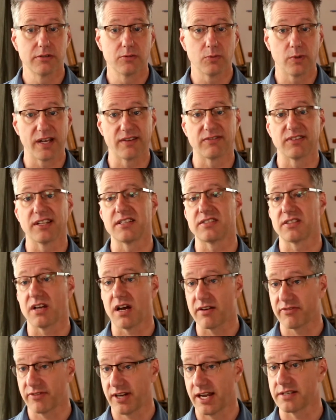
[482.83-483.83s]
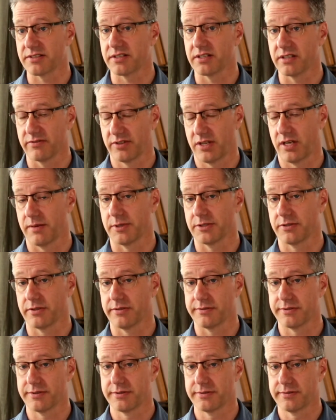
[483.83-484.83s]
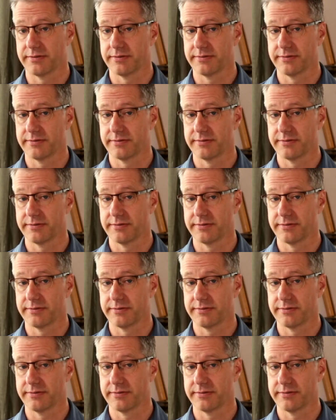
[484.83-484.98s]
We have less off-gassing of chemicals.